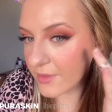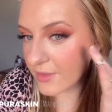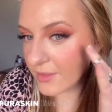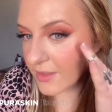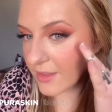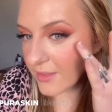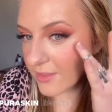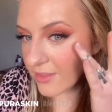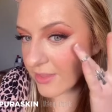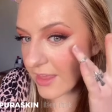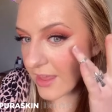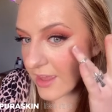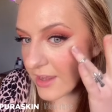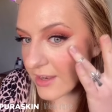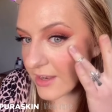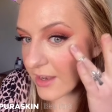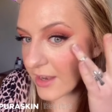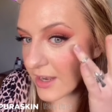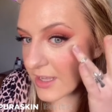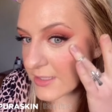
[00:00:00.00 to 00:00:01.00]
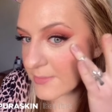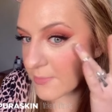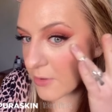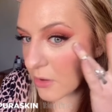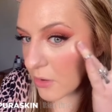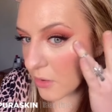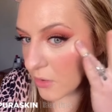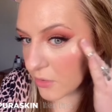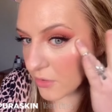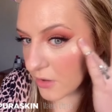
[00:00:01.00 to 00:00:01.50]
And then let's put
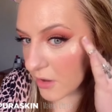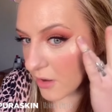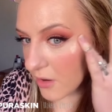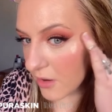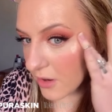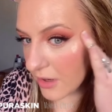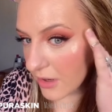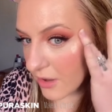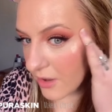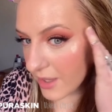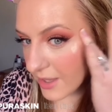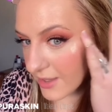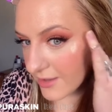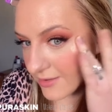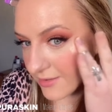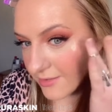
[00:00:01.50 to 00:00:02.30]
on a highlight.